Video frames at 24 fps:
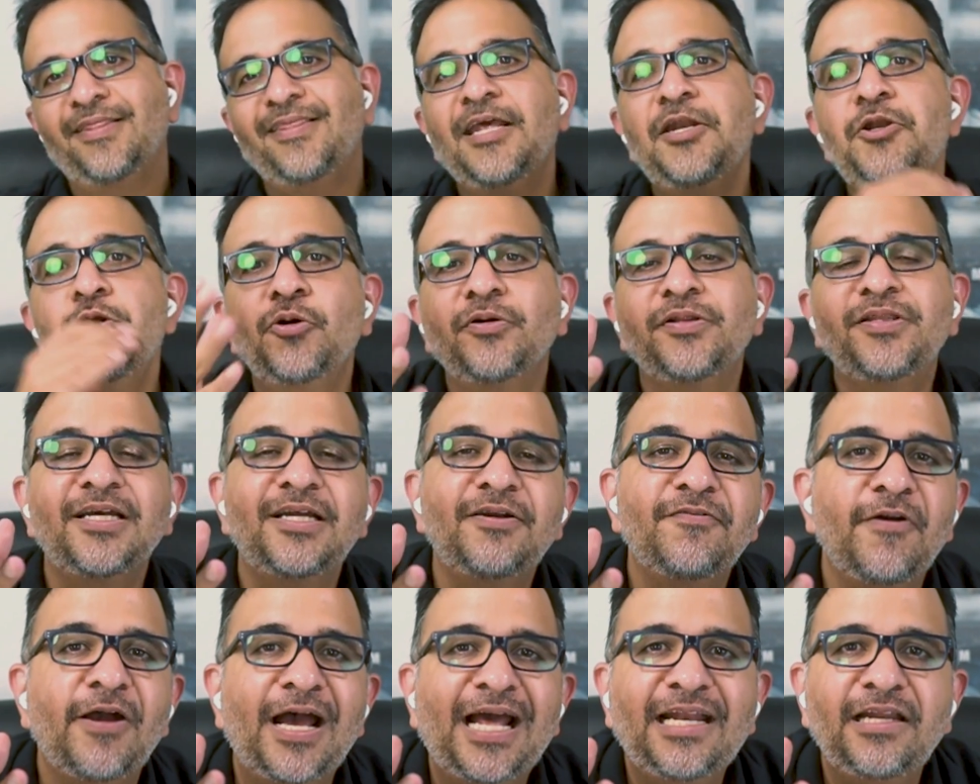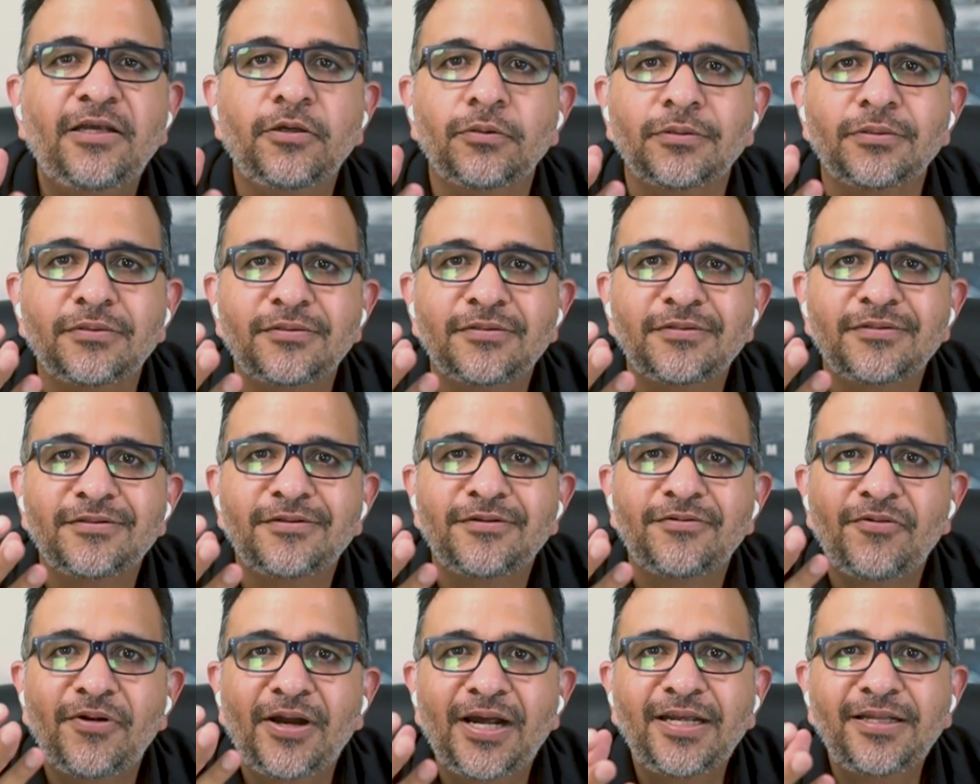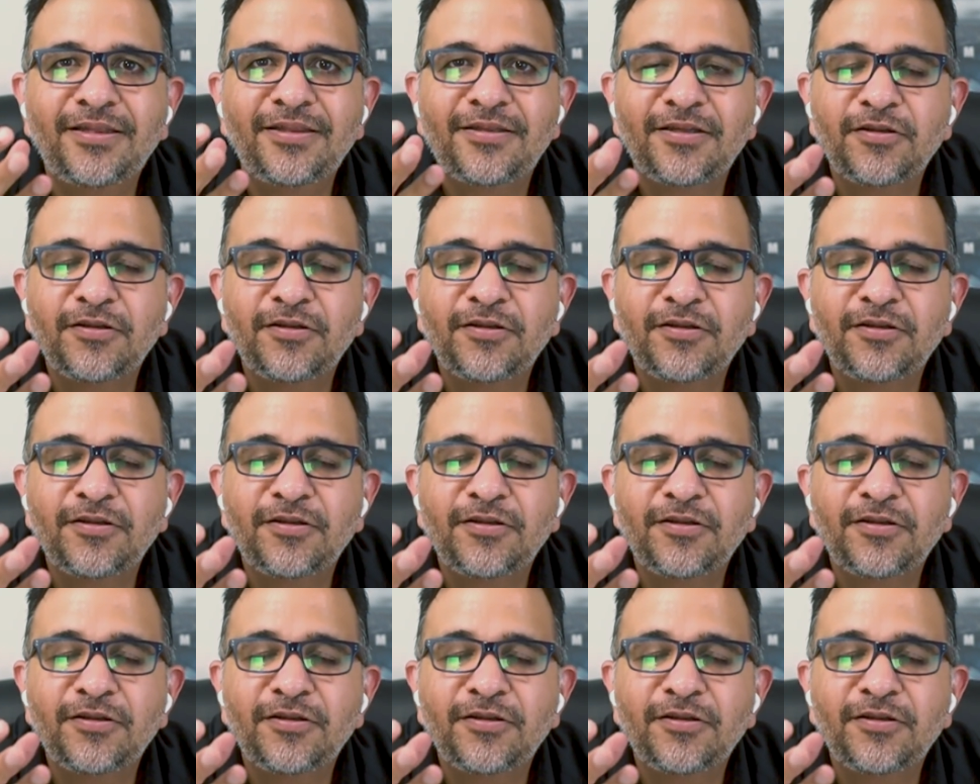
They know their value, right?